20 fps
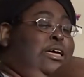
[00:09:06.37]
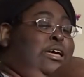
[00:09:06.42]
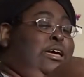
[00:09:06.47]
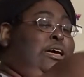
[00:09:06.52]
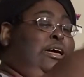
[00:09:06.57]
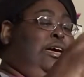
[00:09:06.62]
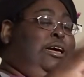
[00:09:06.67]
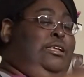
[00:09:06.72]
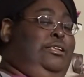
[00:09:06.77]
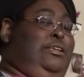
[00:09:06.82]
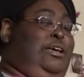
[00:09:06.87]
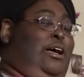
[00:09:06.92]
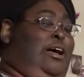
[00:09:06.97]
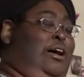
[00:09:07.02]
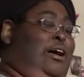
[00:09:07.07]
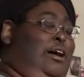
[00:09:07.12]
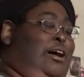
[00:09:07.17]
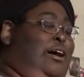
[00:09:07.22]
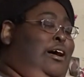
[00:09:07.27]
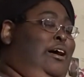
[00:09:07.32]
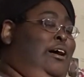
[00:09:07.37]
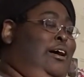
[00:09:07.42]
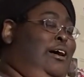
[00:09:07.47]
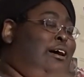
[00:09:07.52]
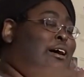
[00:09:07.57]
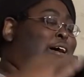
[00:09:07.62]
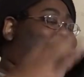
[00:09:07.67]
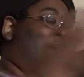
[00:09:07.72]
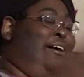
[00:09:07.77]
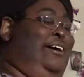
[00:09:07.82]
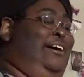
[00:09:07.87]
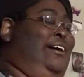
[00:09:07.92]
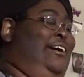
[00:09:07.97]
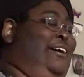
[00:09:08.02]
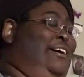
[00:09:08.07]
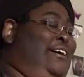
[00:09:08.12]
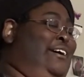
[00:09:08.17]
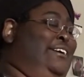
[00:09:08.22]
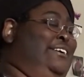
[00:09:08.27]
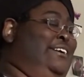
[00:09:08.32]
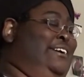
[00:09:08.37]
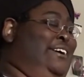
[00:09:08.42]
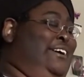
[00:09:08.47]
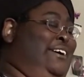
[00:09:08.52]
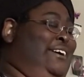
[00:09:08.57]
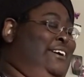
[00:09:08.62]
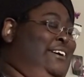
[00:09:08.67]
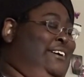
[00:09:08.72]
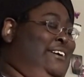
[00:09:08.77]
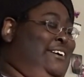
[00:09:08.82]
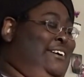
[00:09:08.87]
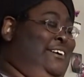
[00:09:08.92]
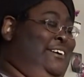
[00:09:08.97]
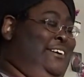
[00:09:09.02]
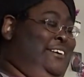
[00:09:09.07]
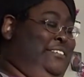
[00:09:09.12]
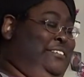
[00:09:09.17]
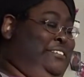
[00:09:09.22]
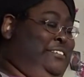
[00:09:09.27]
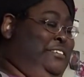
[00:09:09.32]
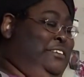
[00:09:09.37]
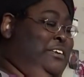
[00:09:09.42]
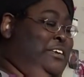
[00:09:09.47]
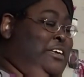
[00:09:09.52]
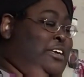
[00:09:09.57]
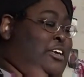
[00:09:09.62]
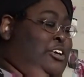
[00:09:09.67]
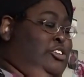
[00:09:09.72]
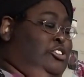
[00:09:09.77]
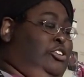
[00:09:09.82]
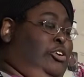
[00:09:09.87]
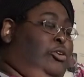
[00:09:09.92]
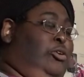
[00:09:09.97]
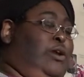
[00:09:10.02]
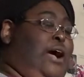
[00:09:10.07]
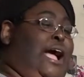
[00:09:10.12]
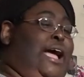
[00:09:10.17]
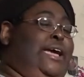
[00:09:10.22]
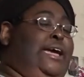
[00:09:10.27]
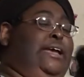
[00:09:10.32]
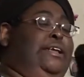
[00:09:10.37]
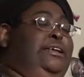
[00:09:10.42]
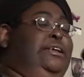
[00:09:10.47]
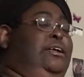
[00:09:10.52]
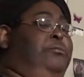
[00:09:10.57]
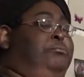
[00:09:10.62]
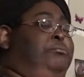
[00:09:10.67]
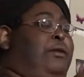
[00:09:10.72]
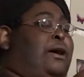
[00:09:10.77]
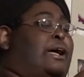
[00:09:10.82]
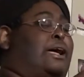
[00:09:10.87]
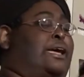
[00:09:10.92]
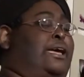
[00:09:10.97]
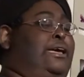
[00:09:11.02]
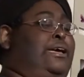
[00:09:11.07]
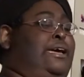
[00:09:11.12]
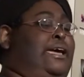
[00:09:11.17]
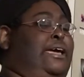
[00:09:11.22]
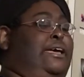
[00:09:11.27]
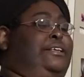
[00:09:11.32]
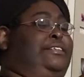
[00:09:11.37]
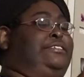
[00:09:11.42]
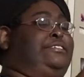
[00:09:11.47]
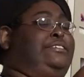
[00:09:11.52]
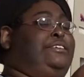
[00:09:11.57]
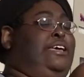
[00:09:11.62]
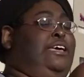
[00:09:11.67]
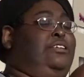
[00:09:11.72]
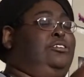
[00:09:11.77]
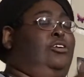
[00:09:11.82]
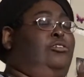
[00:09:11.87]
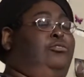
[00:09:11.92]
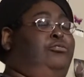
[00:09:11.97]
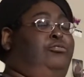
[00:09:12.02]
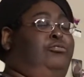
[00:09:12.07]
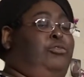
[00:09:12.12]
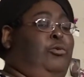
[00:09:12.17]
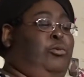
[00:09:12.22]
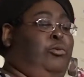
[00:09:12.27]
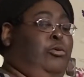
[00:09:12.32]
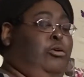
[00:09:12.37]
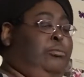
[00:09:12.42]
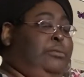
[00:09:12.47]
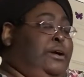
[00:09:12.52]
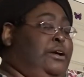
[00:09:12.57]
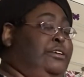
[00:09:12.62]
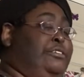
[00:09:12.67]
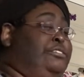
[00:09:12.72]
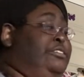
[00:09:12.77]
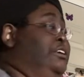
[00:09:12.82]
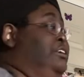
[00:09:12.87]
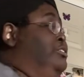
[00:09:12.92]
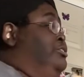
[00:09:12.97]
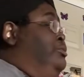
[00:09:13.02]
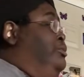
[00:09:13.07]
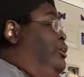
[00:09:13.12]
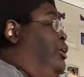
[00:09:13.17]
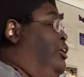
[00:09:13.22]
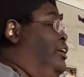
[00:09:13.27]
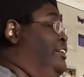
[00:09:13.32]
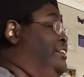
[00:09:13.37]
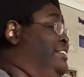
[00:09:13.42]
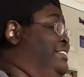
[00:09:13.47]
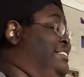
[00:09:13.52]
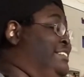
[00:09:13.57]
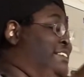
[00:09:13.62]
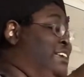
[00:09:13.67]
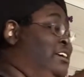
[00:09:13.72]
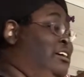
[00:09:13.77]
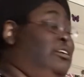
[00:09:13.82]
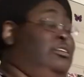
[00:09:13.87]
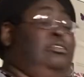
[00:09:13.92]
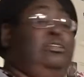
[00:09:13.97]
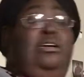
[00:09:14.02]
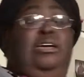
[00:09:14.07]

And ah, yeah. So I ended up buying a set of four because these were on sale.